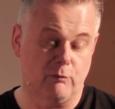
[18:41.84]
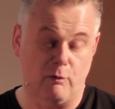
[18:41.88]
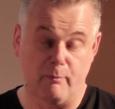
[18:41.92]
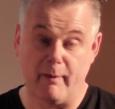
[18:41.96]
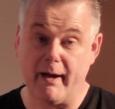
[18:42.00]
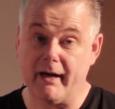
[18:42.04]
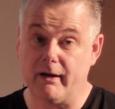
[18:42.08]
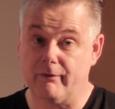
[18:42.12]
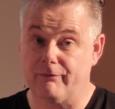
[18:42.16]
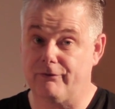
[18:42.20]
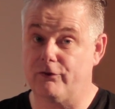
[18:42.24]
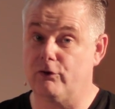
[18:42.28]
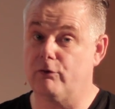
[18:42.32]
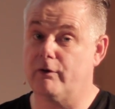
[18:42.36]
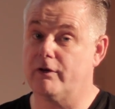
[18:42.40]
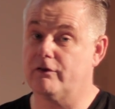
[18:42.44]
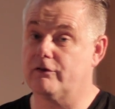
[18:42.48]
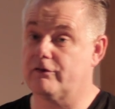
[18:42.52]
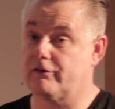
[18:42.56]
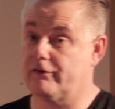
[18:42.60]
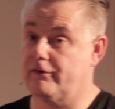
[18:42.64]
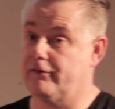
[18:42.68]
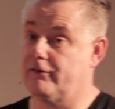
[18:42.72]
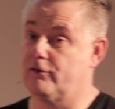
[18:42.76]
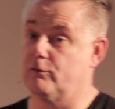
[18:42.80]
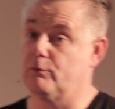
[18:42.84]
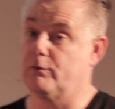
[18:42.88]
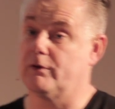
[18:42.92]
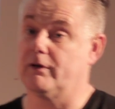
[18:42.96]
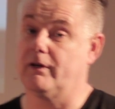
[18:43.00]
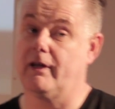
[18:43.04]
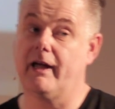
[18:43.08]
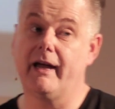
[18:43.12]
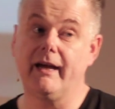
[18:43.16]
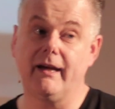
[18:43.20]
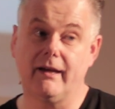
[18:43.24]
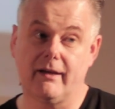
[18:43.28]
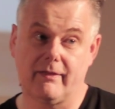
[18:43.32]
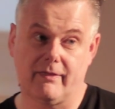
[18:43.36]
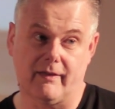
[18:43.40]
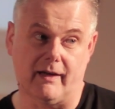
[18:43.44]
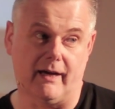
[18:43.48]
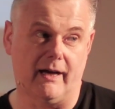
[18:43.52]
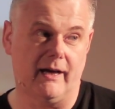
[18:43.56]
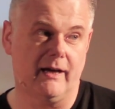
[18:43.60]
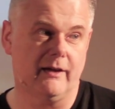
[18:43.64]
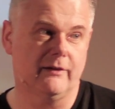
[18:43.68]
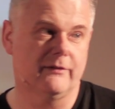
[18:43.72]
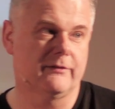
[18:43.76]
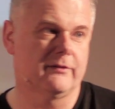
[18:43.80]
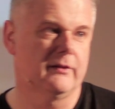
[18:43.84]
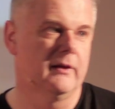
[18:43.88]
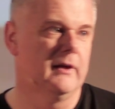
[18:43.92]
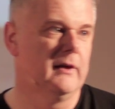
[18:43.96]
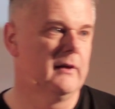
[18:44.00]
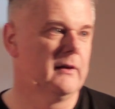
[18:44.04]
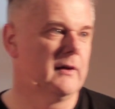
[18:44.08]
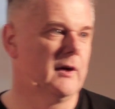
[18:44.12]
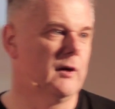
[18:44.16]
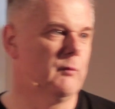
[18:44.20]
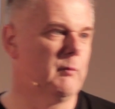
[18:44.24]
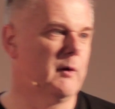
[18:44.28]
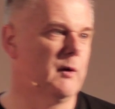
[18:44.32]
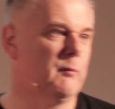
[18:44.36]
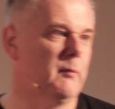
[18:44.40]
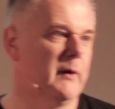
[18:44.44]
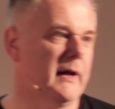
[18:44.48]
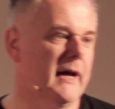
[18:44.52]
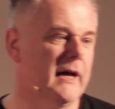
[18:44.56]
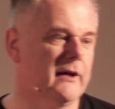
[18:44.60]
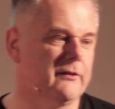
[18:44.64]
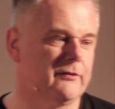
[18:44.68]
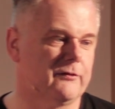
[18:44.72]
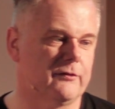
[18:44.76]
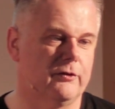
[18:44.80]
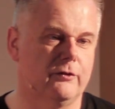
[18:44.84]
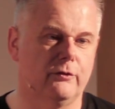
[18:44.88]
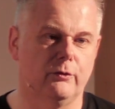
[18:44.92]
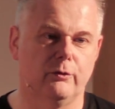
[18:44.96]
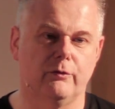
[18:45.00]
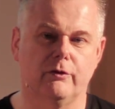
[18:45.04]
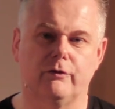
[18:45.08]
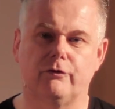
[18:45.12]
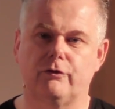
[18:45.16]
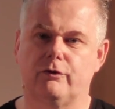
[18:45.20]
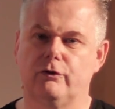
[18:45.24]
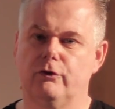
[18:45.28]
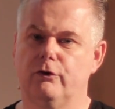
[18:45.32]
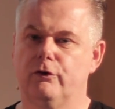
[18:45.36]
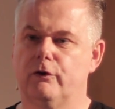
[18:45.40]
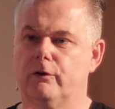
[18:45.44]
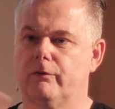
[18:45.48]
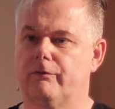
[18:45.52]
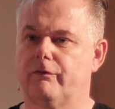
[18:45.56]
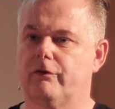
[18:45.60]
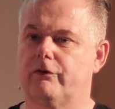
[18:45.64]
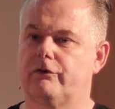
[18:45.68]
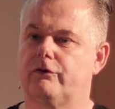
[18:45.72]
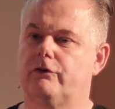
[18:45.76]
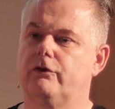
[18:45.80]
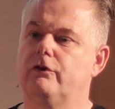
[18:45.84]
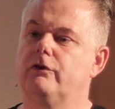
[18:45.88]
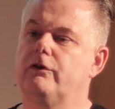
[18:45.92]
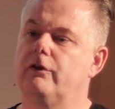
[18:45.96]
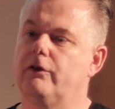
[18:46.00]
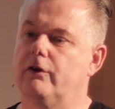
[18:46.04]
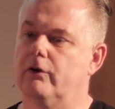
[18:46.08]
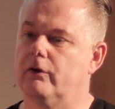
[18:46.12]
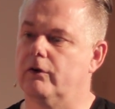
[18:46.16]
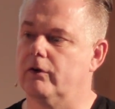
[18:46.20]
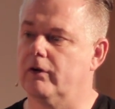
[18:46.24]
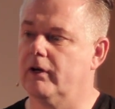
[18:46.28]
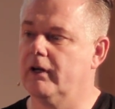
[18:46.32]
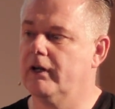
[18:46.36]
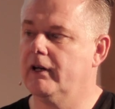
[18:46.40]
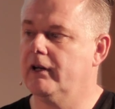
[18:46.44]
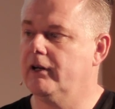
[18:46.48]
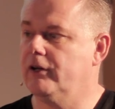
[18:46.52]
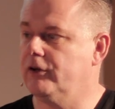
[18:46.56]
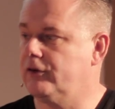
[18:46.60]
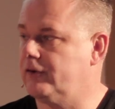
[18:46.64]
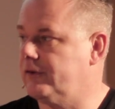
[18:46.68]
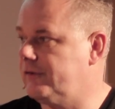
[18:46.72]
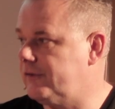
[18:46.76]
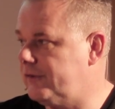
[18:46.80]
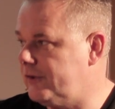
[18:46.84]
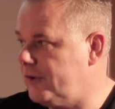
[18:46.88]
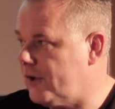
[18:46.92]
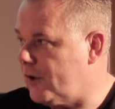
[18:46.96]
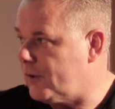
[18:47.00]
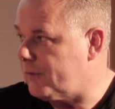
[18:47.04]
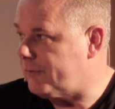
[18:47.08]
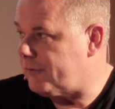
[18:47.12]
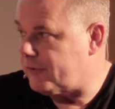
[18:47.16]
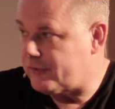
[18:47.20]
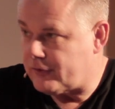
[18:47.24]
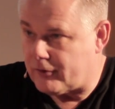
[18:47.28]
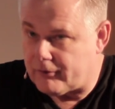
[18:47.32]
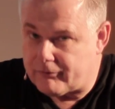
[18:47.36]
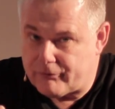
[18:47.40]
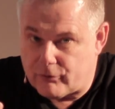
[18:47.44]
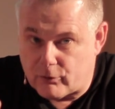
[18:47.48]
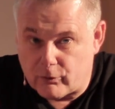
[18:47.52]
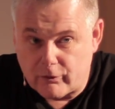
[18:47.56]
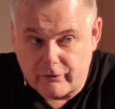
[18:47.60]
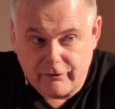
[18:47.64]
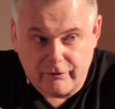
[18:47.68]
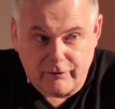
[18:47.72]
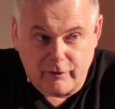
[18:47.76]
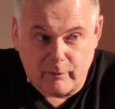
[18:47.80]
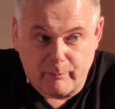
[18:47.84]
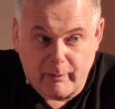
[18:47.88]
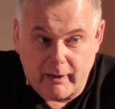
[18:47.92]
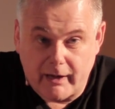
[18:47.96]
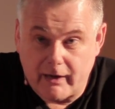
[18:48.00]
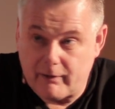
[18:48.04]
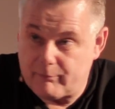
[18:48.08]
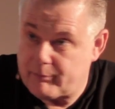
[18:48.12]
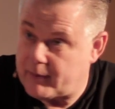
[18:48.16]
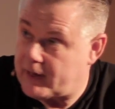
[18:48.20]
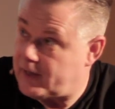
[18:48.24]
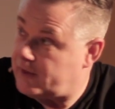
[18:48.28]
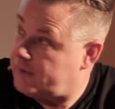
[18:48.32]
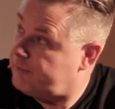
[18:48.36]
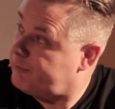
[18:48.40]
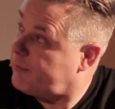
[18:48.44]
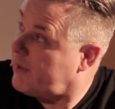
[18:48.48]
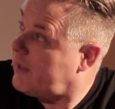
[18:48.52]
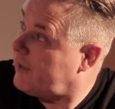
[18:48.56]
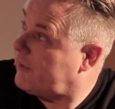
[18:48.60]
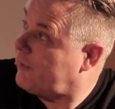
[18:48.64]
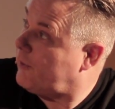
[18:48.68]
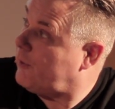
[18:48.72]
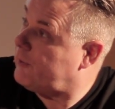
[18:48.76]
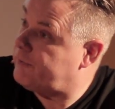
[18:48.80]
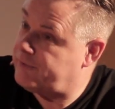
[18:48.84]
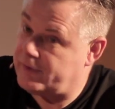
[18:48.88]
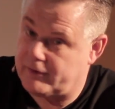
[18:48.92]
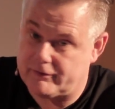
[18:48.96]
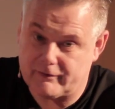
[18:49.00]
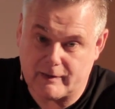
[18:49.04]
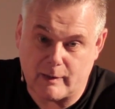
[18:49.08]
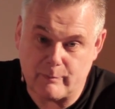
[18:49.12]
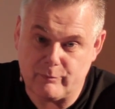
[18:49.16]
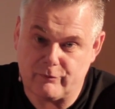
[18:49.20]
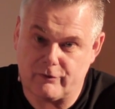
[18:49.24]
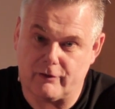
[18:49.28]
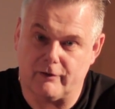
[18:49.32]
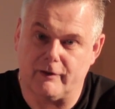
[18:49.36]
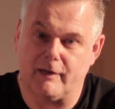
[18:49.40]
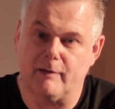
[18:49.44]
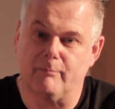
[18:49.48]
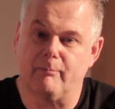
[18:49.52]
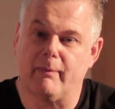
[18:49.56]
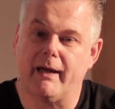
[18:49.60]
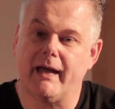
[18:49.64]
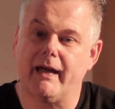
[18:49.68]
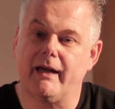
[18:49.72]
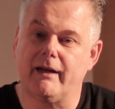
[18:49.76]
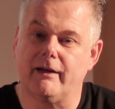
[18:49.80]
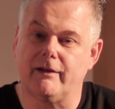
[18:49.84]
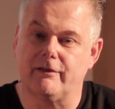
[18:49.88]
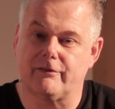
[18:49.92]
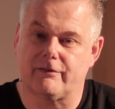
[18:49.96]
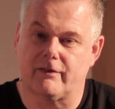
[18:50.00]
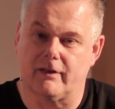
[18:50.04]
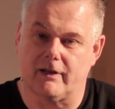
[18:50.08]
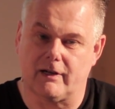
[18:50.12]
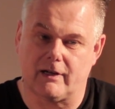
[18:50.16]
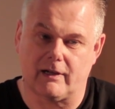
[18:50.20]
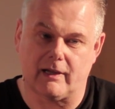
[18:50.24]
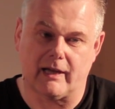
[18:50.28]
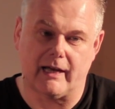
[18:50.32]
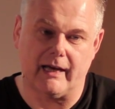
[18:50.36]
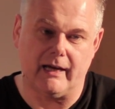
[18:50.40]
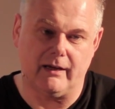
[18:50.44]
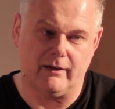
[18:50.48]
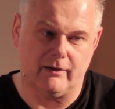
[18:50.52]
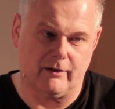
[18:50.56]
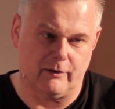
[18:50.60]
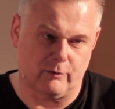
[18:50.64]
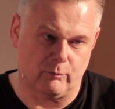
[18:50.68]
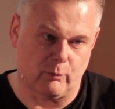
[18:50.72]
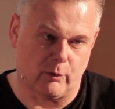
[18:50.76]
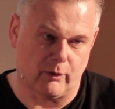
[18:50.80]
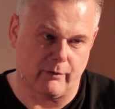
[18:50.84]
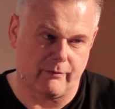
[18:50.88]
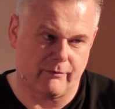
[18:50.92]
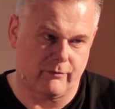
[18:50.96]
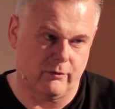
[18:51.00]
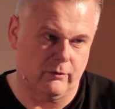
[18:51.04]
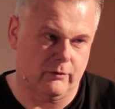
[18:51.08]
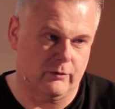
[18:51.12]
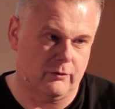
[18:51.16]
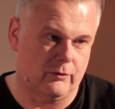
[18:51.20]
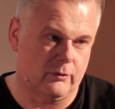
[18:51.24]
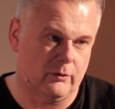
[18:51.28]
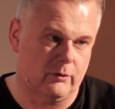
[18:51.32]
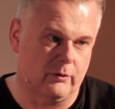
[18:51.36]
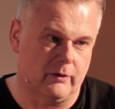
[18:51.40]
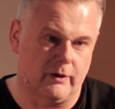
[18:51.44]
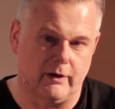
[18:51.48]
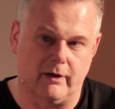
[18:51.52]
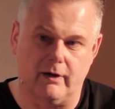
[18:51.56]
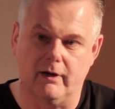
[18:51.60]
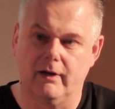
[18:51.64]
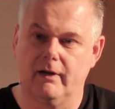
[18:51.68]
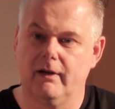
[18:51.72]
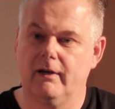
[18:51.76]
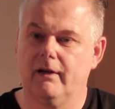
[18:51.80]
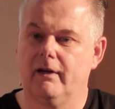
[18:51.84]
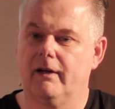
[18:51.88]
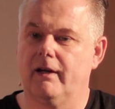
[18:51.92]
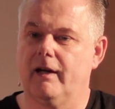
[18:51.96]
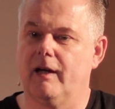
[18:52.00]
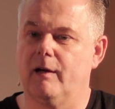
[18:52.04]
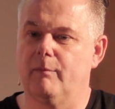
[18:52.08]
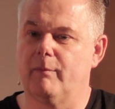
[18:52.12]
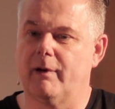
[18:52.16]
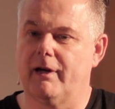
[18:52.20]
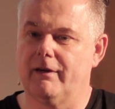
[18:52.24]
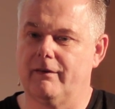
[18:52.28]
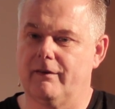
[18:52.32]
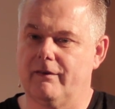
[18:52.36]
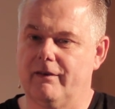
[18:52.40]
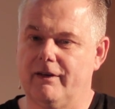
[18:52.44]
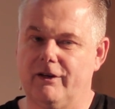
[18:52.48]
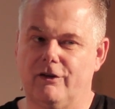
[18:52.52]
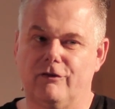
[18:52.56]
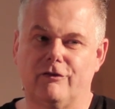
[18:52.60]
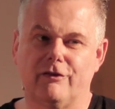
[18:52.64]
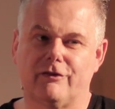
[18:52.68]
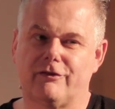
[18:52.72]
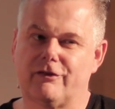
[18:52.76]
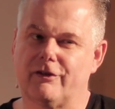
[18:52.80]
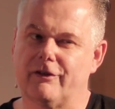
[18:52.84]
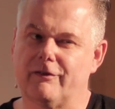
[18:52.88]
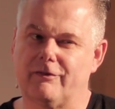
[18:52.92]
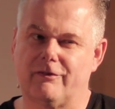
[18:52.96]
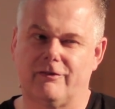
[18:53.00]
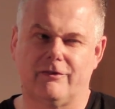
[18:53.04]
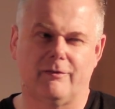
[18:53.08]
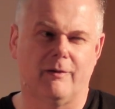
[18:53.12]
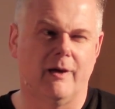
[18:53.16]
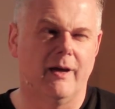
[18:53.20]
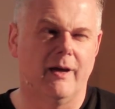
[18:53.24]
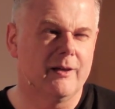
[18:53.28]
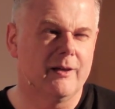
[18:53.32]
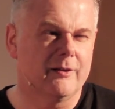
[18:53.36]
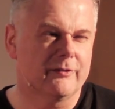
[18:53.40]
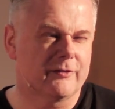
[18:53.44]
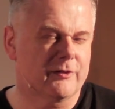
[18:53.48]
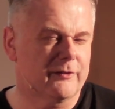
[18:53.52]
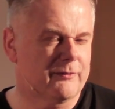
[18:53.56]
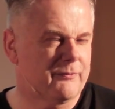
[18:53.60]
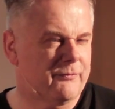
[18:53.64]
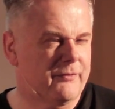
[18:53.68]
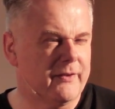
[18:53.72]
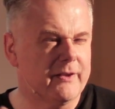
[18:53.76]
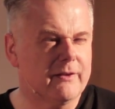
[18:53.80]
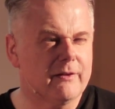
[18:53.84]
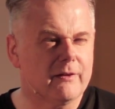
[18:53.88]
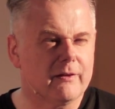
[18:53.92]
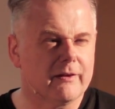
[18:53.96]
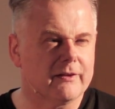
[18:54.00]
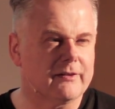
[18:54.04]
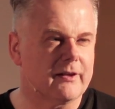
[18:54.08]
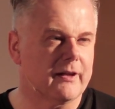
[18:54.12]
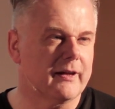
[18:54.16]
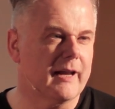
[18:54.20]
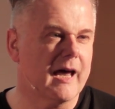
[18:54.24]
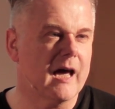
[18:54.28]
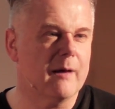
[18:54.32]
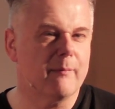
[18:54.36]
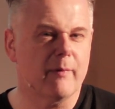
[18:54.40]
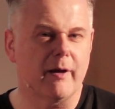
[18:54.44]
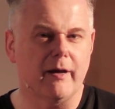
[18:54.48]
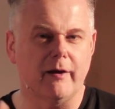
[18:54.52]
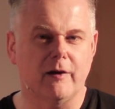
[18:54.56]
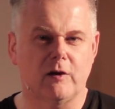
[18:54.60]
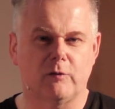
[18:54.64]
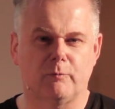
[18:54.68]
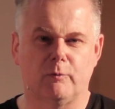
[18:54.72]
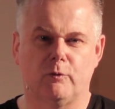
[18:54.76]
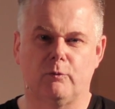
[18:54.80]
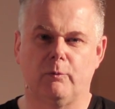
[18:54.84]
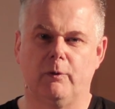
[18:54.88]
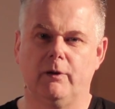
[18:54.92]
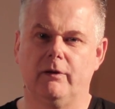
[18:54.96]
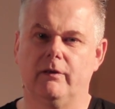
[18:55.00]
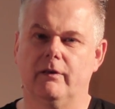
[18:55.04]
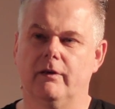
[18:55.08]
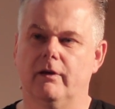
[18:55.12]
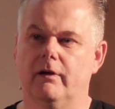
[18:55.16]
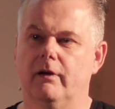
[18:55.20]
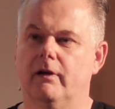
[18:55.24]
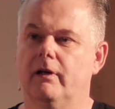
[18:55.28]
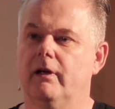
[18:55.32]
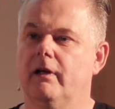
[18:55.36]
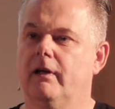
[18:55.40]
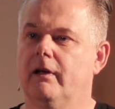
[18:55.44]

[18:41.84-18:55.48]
We met a few agencies that were like that, and when we asked to do the tour of the studio, you could see all the sort of folks in the back back back office absolutely amazed that a client had walked through the door, um, and you could just sort of So feel the dynamics between the,